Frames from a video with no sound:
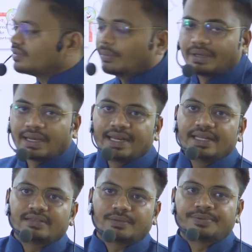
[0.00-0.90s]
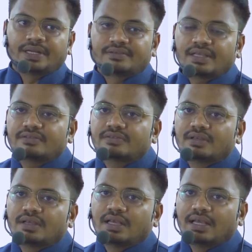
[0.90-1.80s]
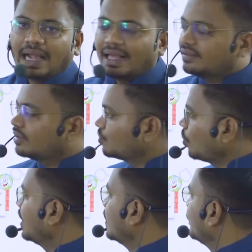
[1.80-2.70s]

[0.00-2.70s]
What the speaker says: some grainy substances, as soil.